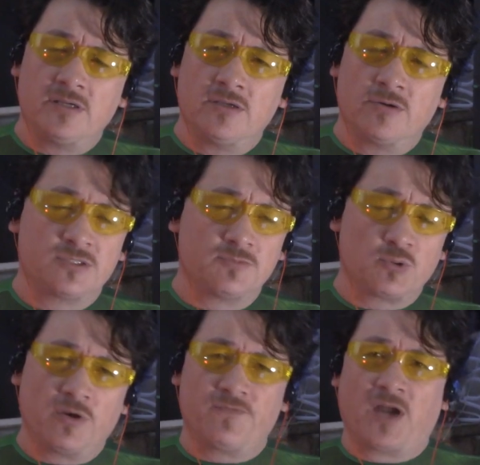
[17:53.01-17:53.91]
With some
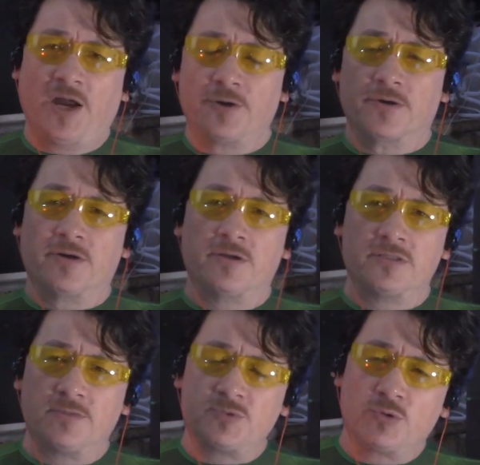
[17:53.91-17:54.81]
sort of cutter.
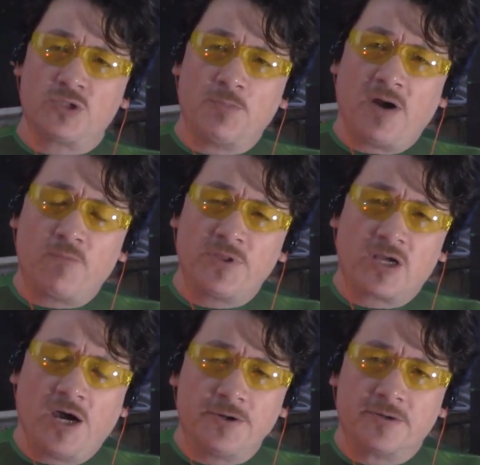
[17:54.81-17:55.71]
Some sort of jump up with a
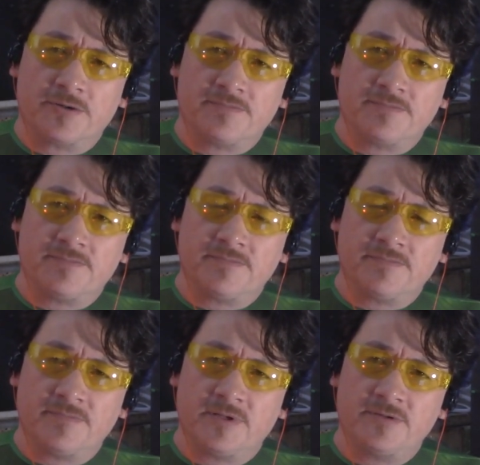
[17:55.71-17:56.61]
cutter.
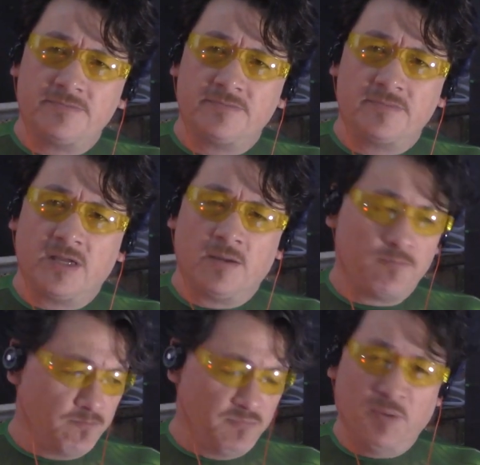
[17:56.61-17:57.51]

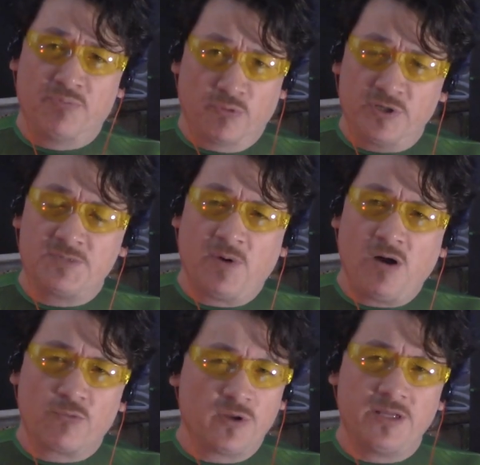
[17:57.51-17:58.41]
But Brutus
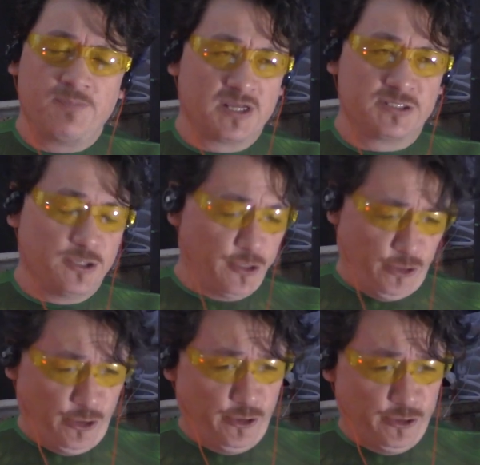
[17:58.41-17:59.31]
Ball, really? Because,
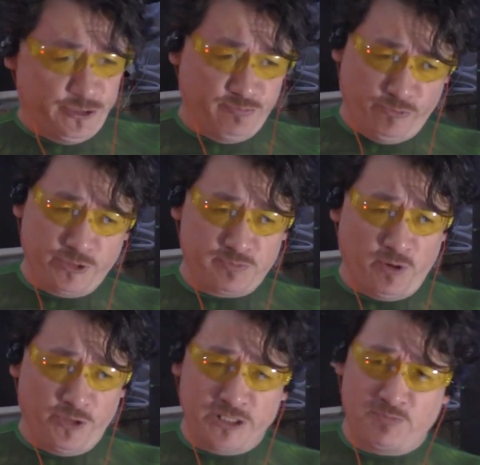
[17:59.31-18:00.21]
hey, it's Brutus
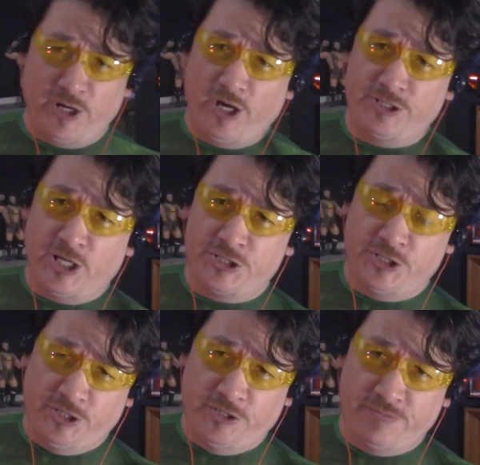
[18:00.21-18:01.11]
Ball. That's my
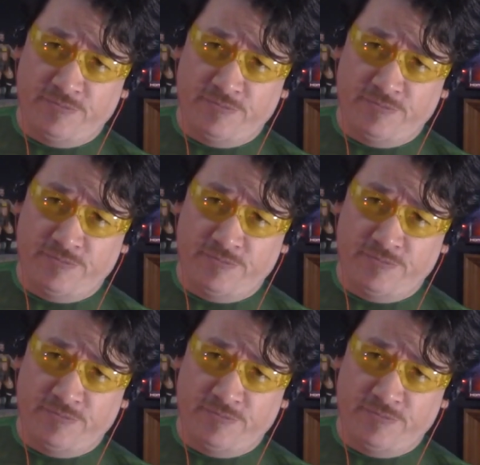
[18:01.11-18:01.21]
identity.